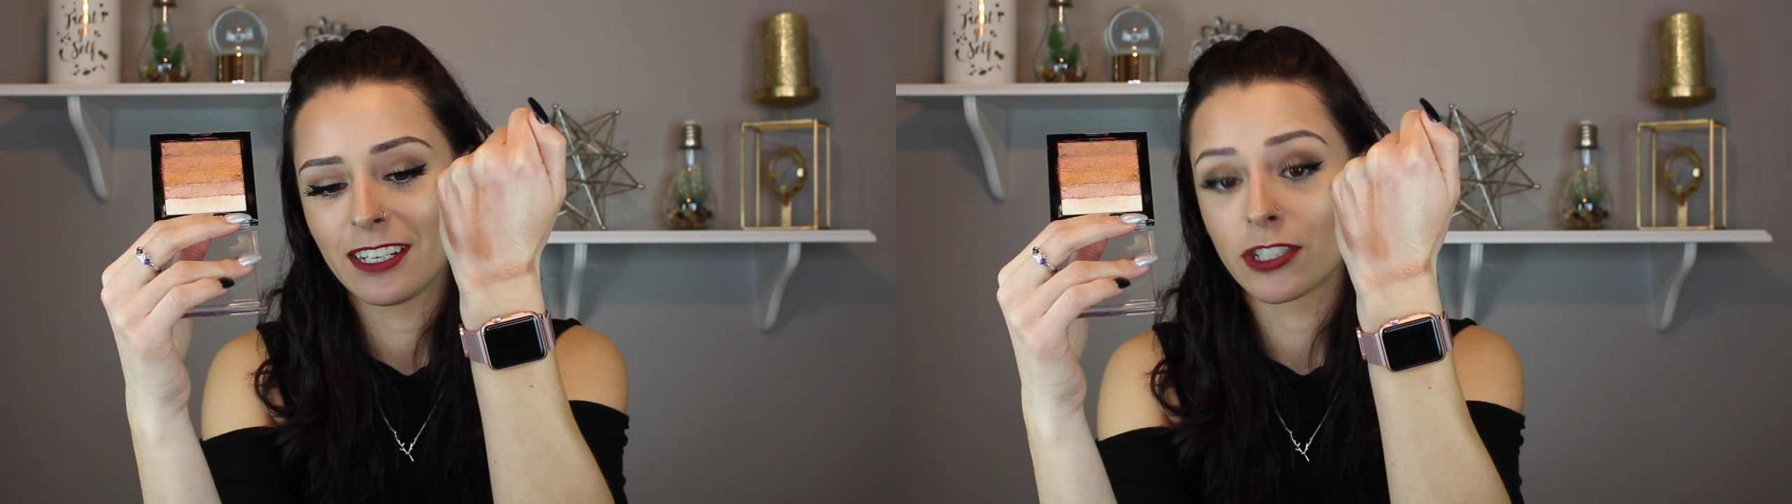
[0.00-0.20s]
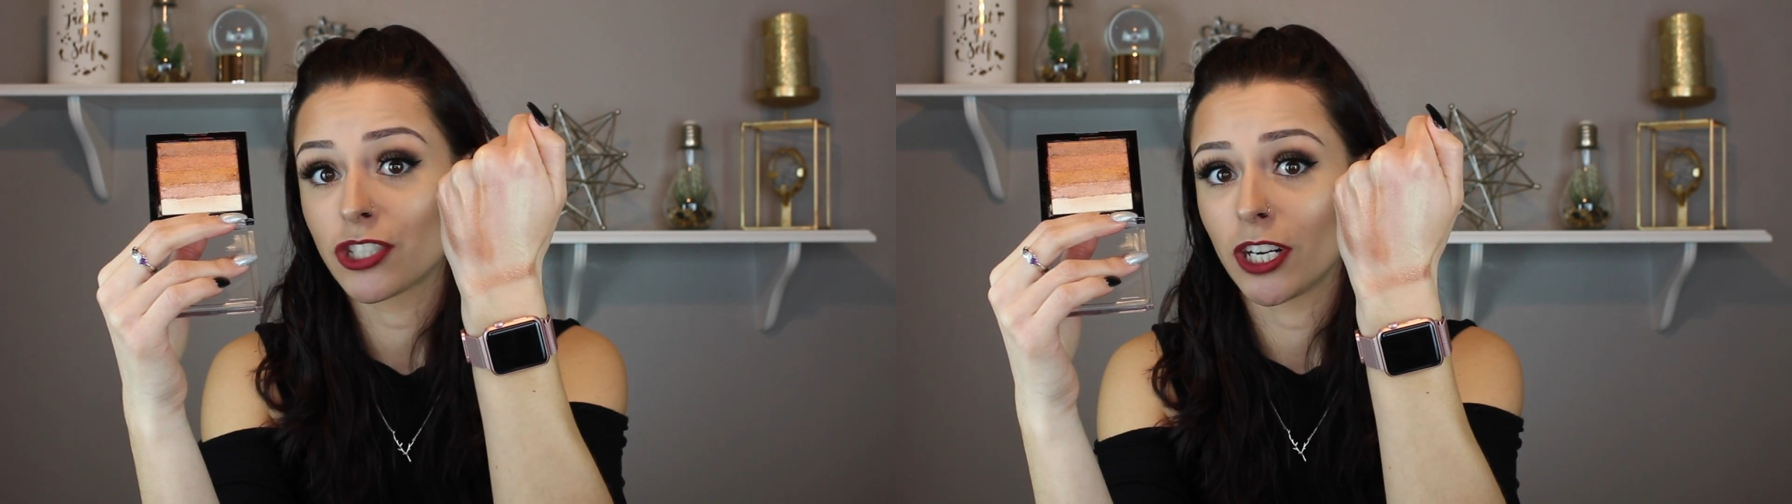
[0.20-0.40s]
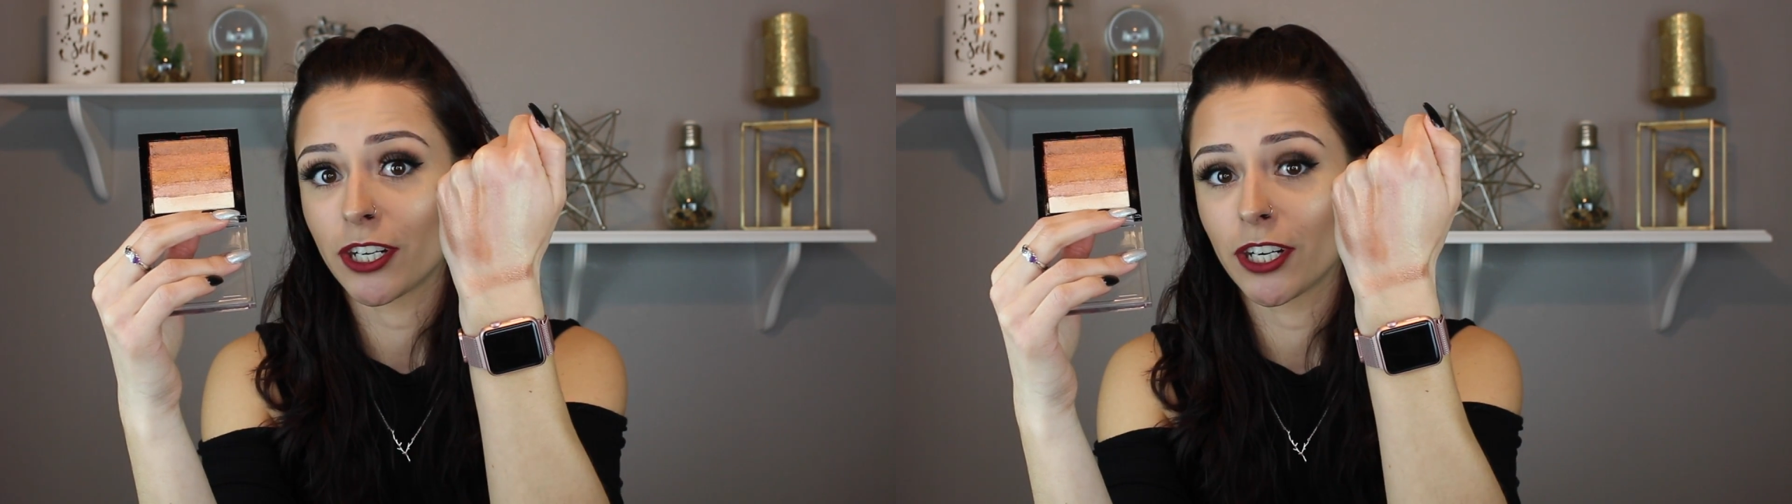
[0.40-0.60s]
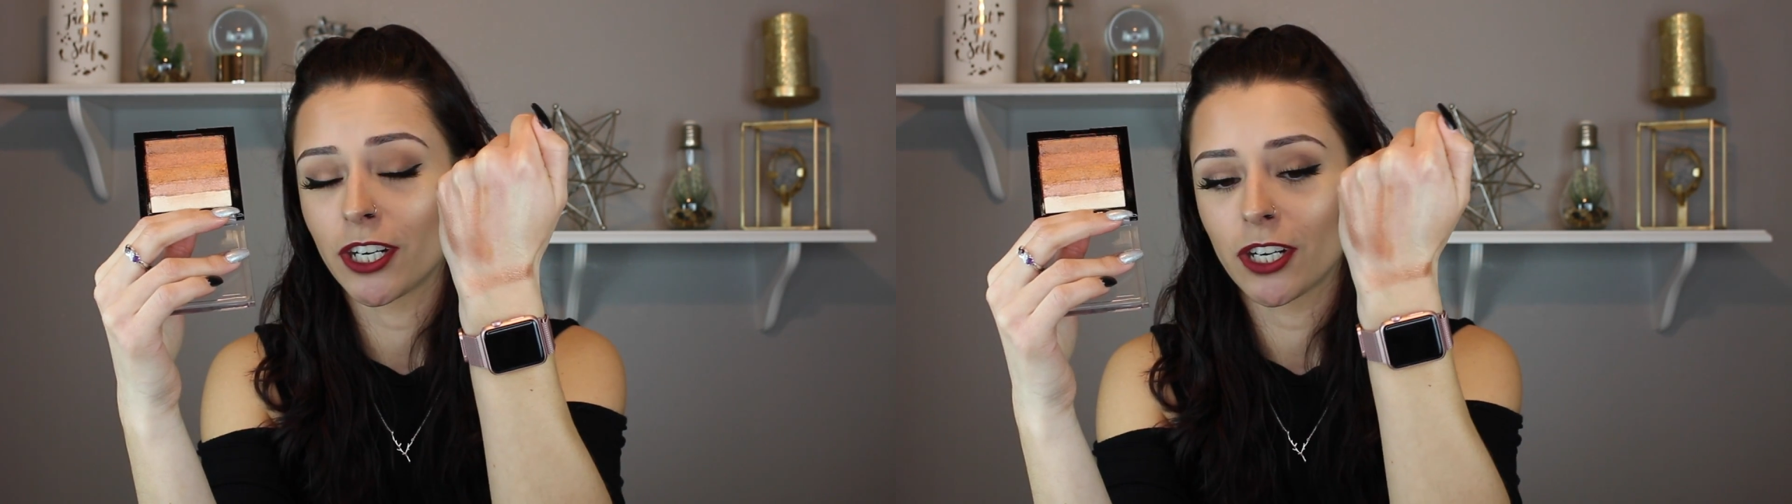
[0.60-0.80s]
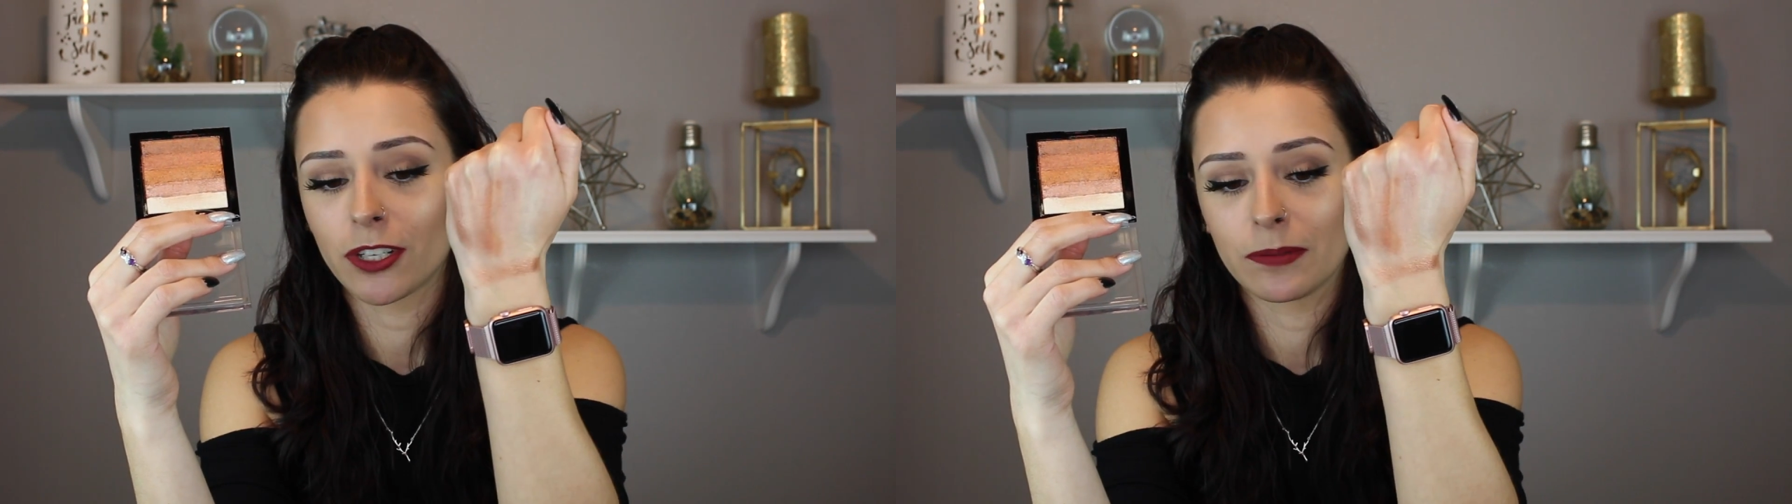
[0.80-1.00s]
Shocker.